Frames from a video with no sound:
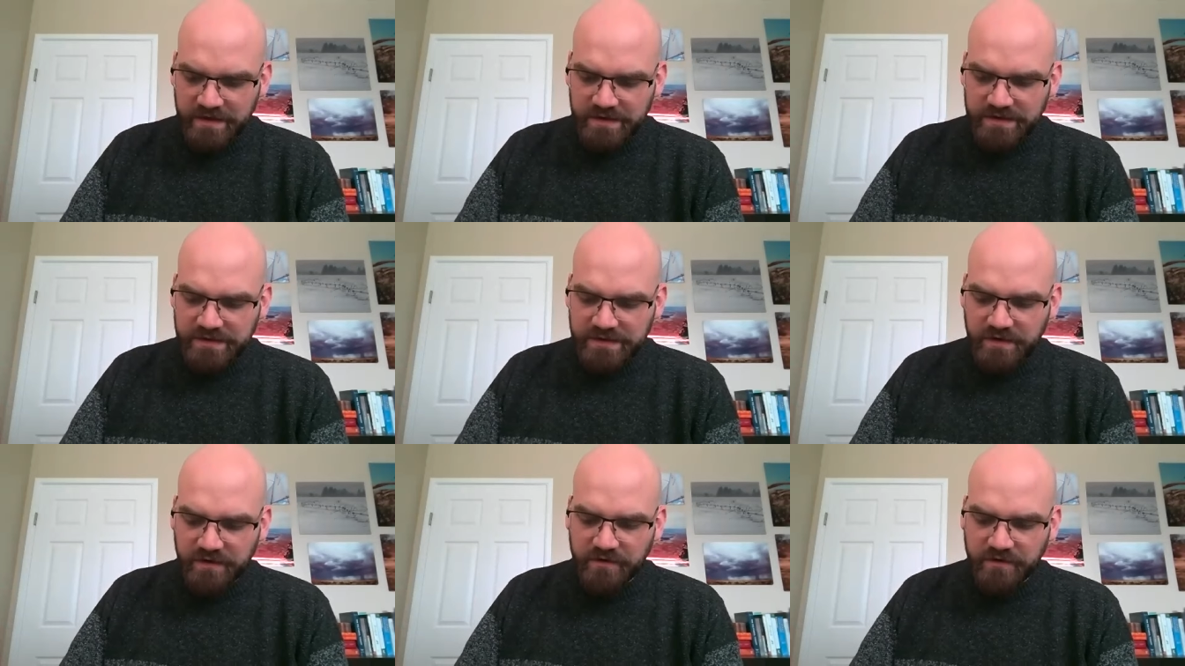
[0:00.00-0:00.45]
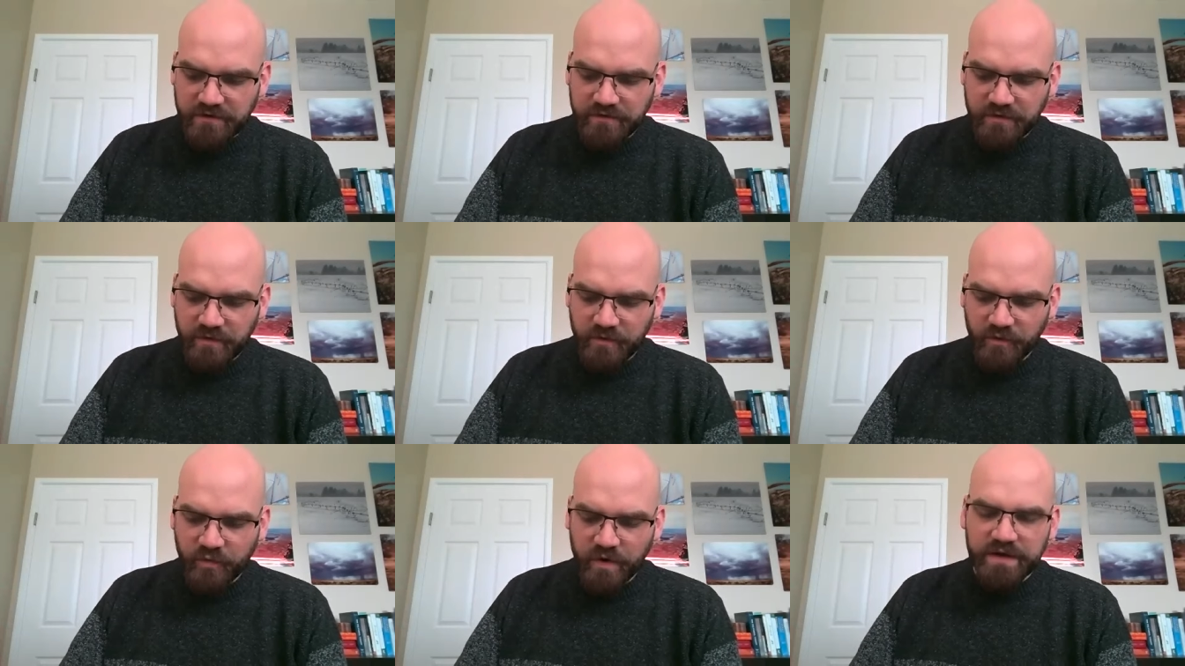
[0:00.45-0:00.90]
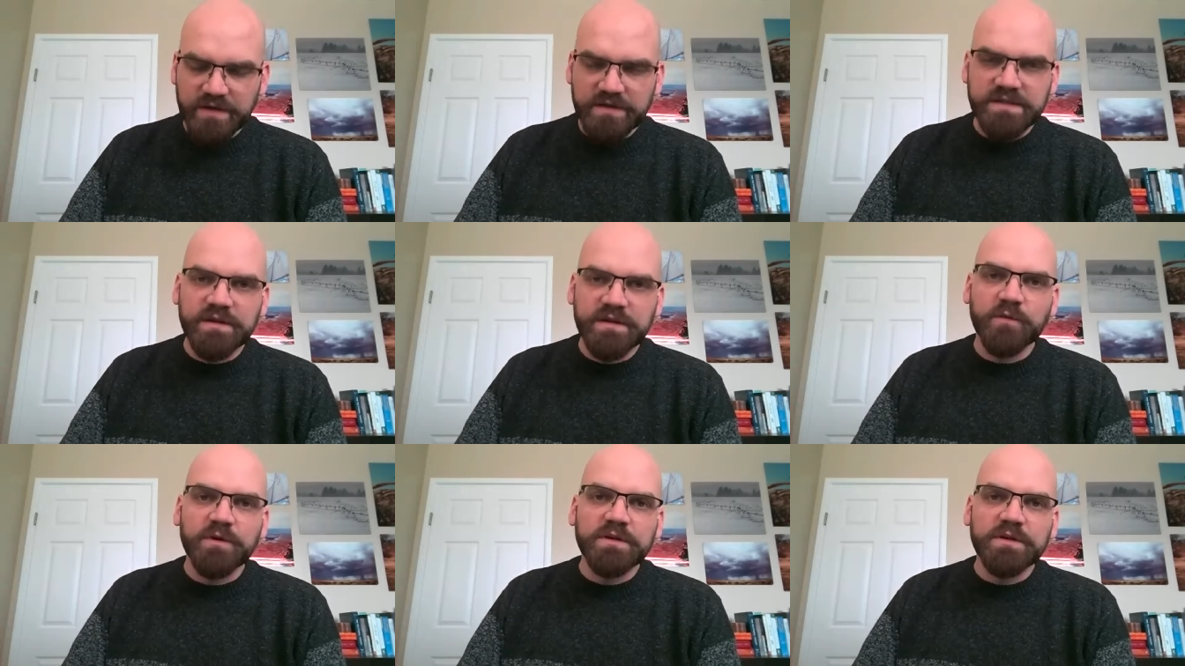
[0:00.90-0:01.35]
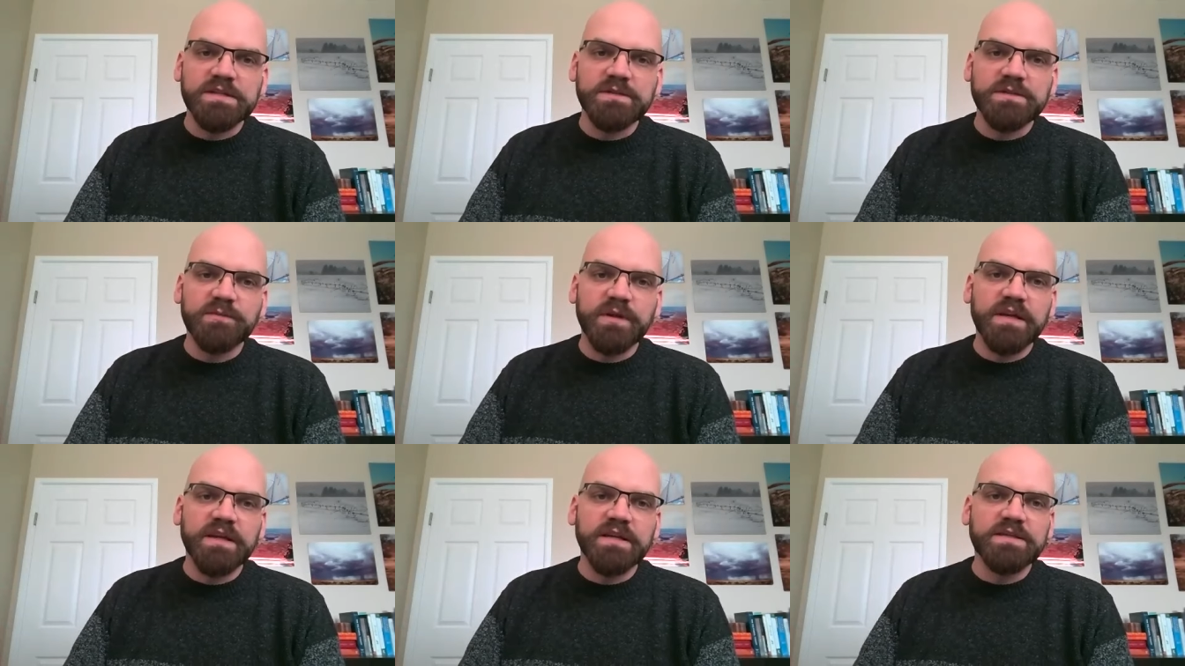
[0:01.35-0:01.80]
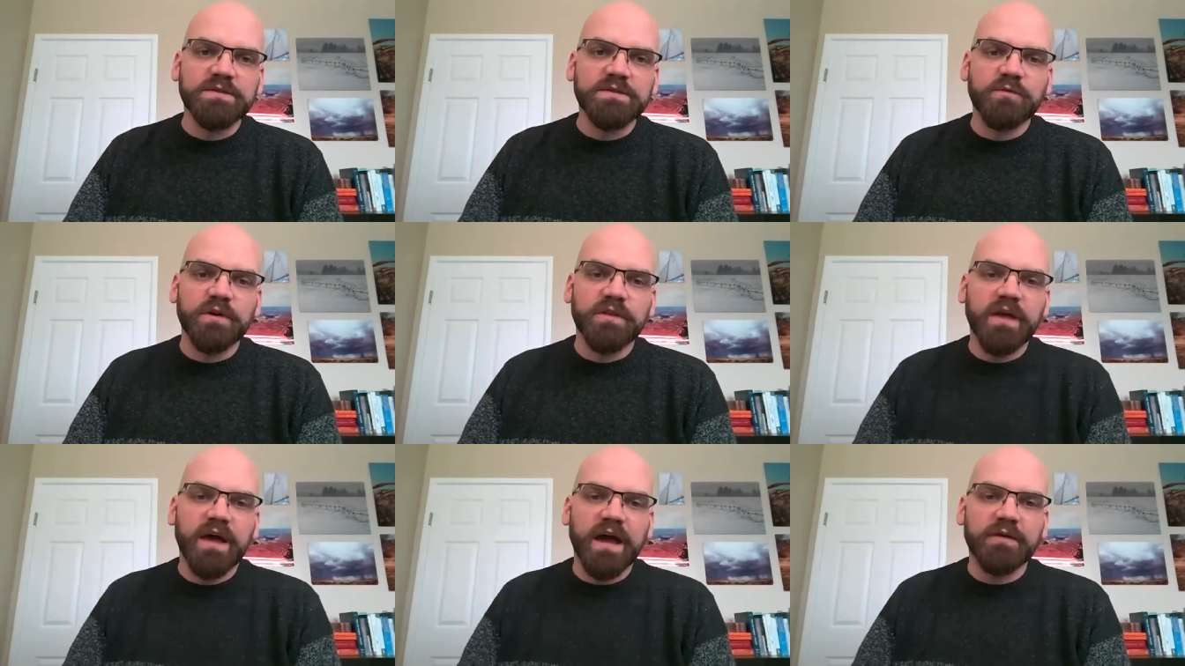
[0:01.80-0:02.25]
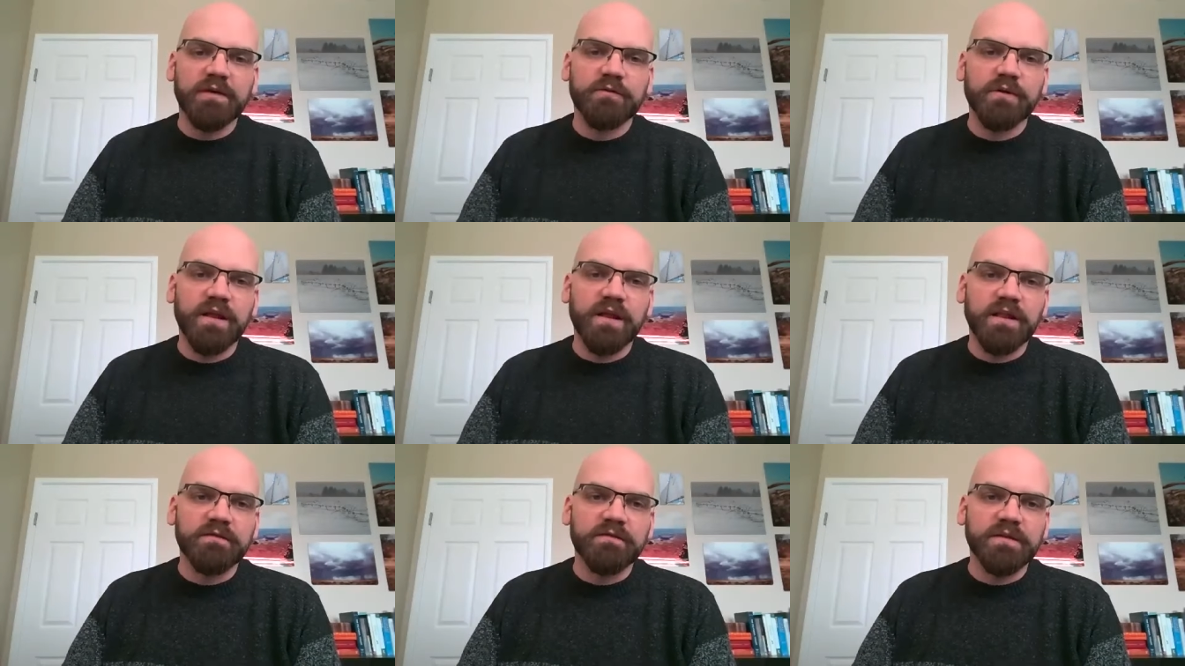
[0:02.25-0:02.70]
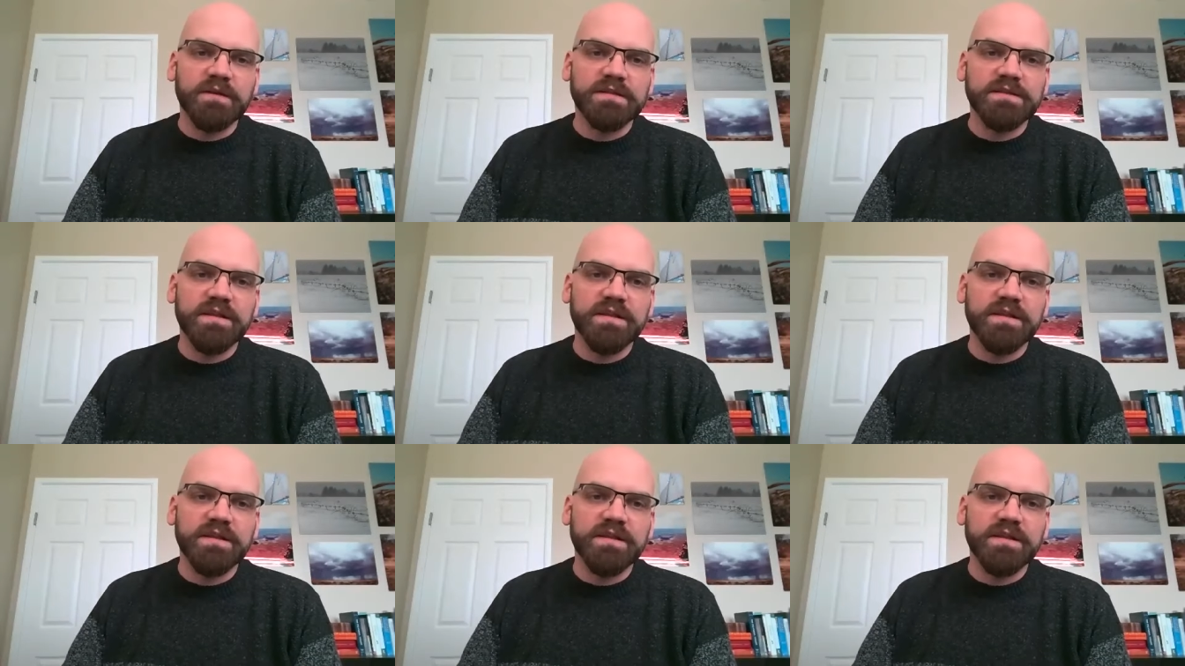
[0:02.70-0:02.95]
So, when someone speaks with high relevance,